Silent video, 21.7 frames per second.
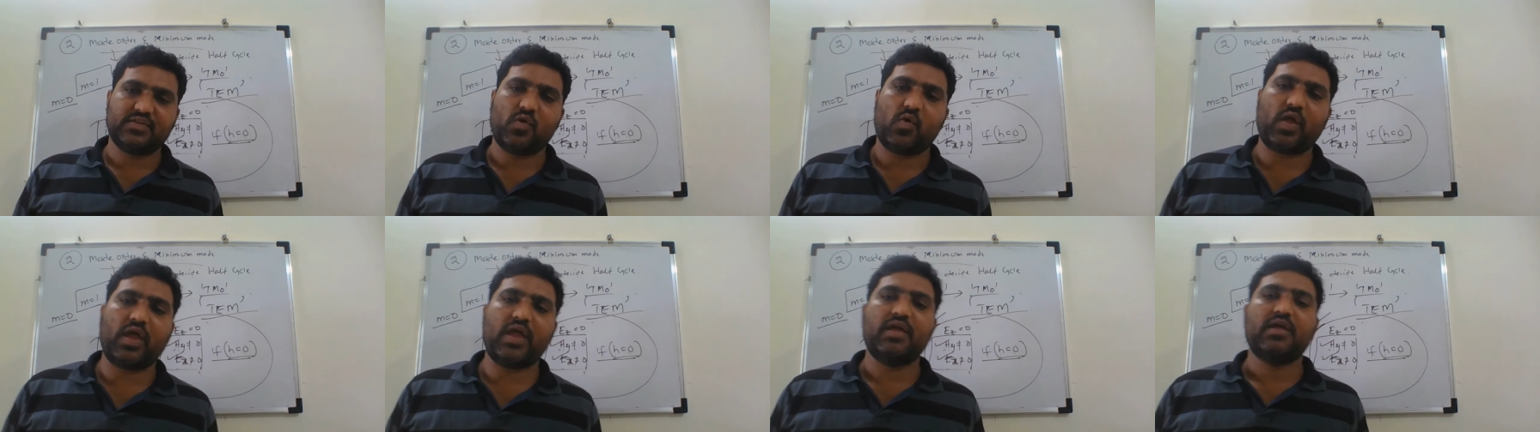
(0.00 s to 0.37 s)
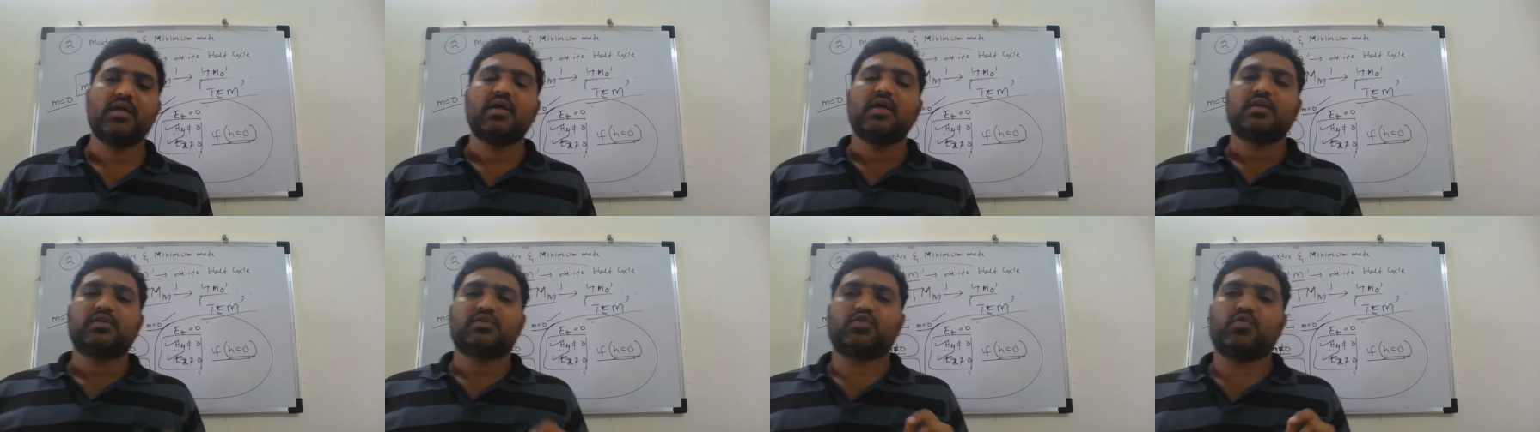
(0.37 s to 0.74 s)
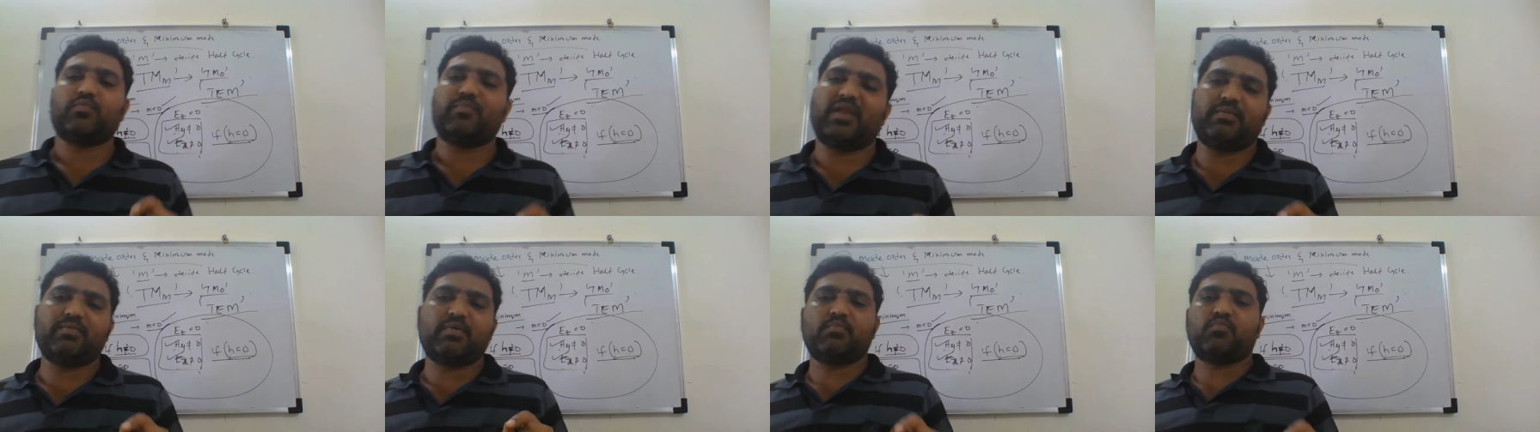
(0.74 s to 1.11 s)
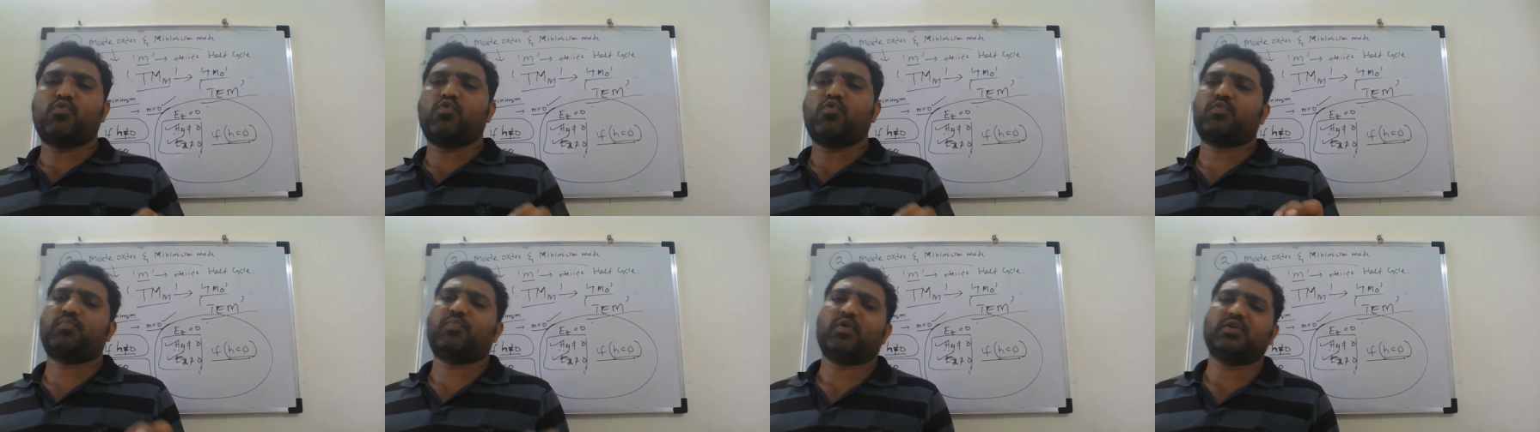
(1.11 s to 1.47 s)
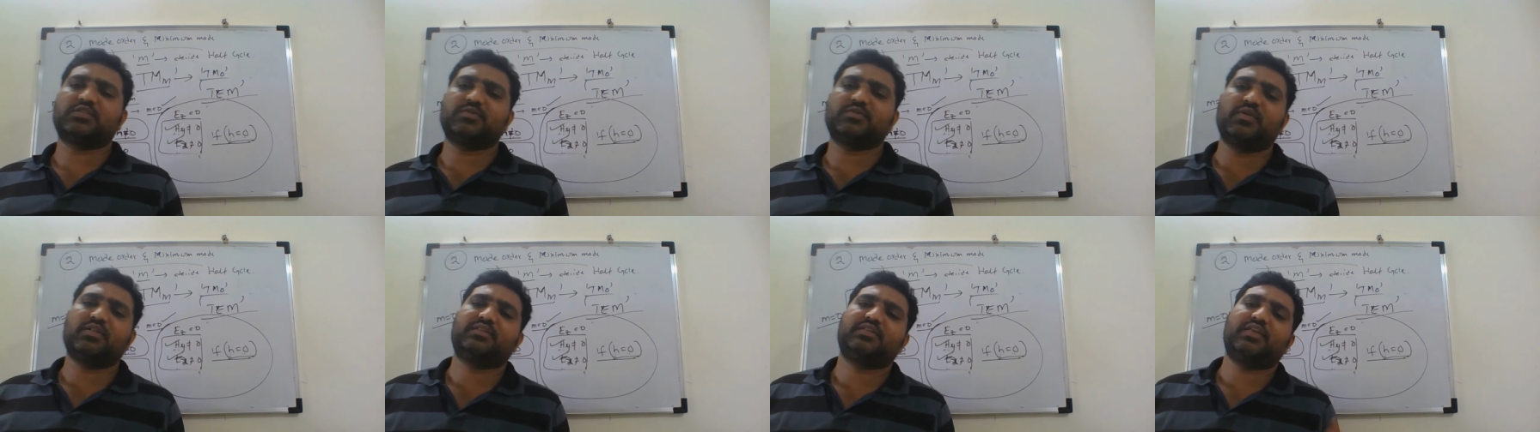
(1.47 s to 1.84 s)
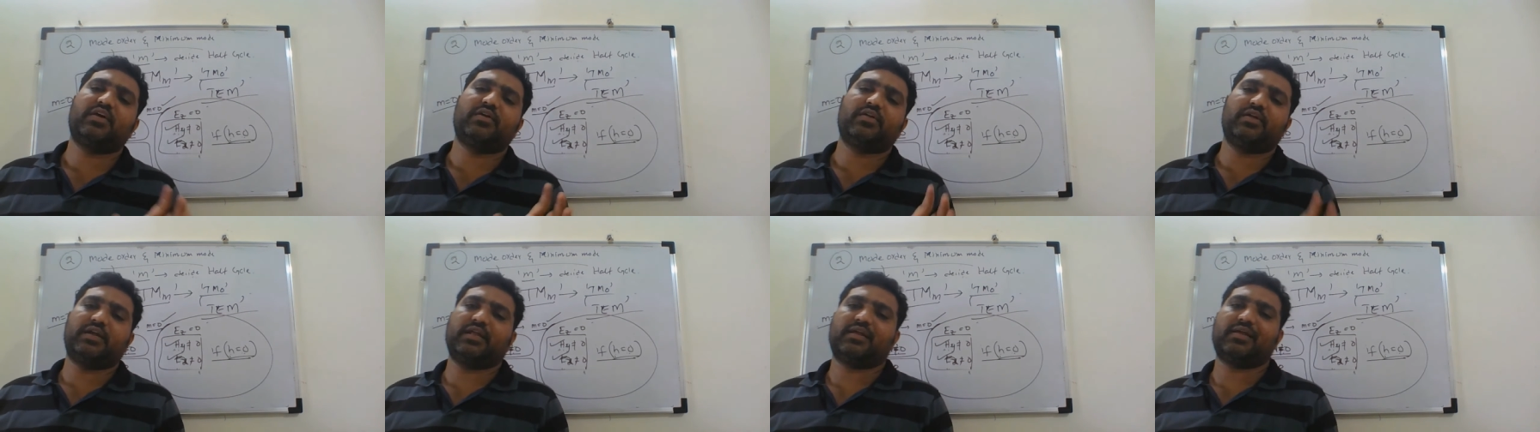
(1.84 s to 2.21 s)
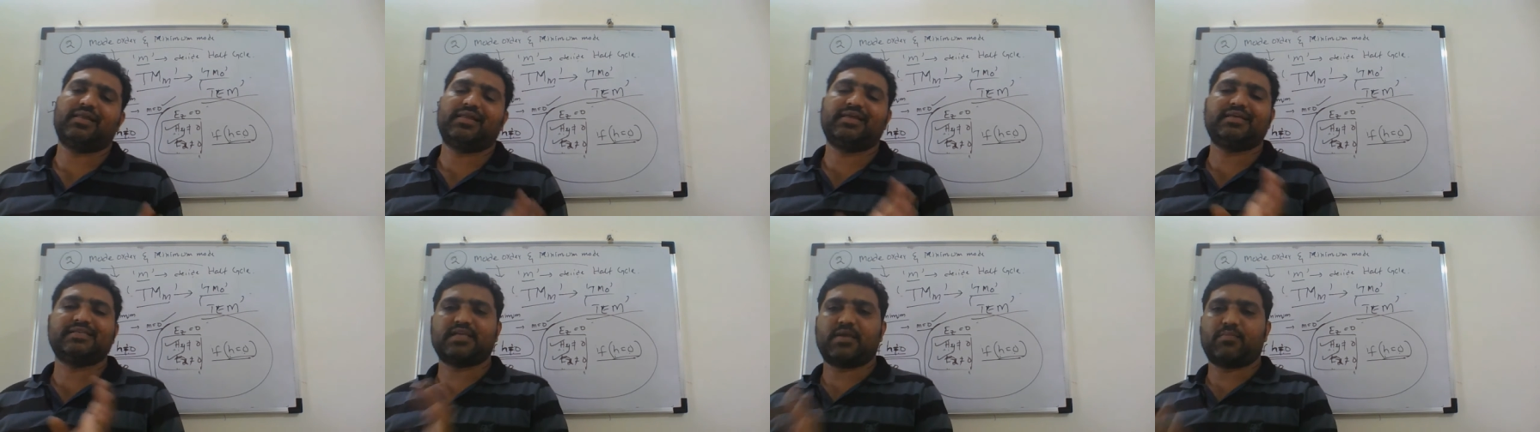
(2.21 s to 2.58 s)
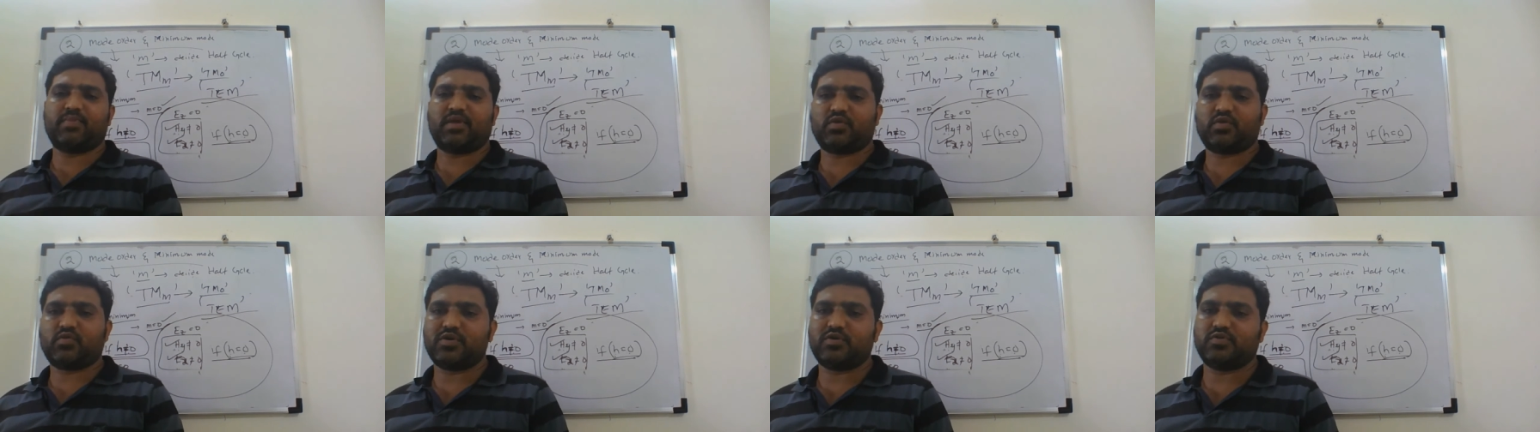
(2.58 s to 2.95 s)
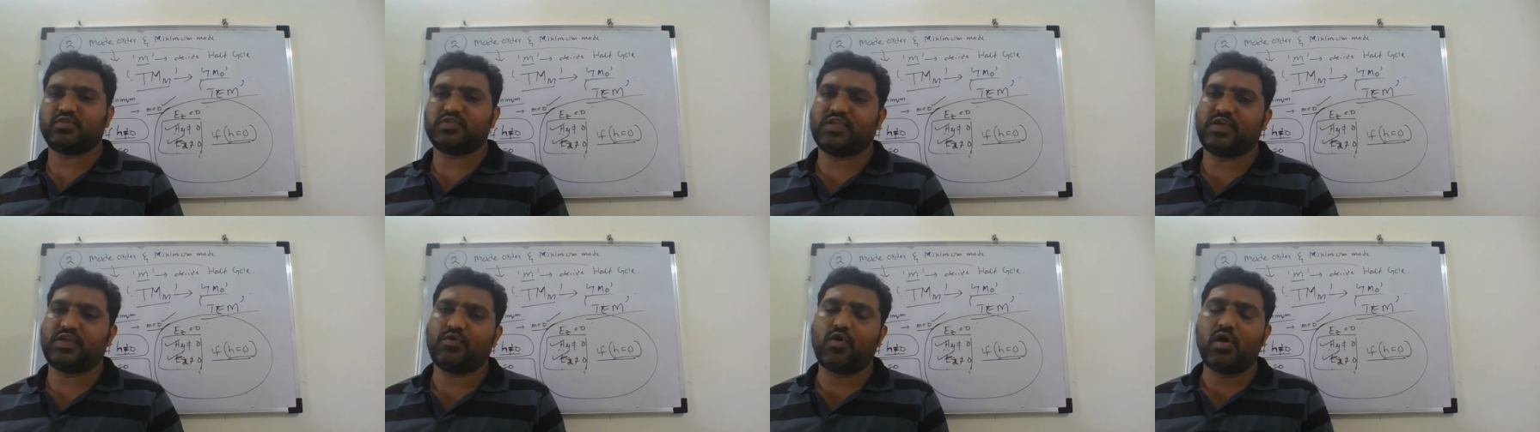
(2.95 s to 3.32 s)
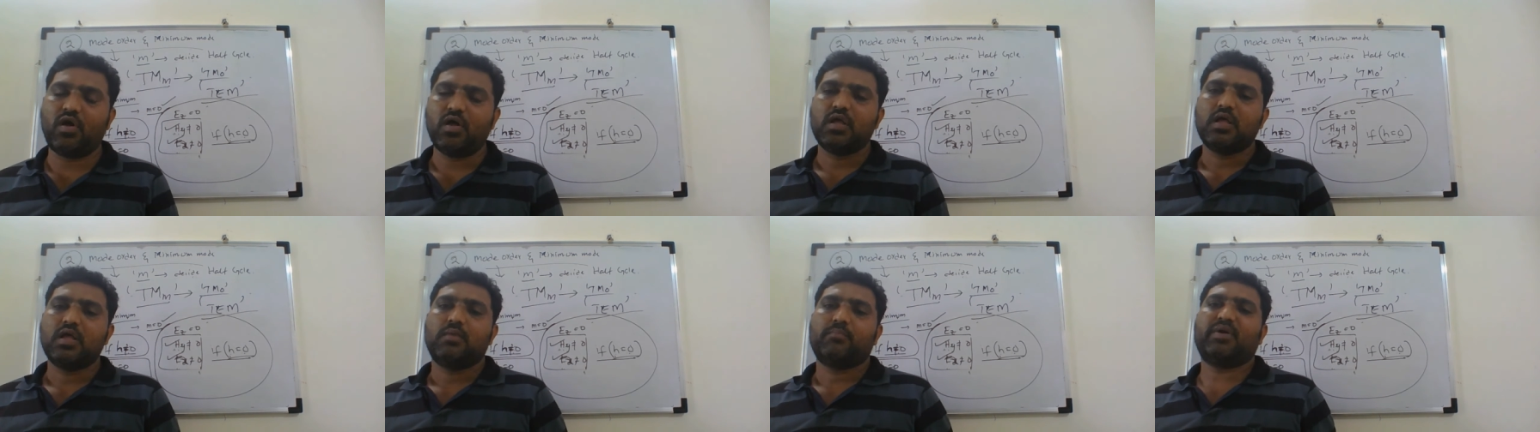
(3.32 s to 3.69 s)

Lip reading: Okay, so minimum mode possible theoretically is m equal to 0,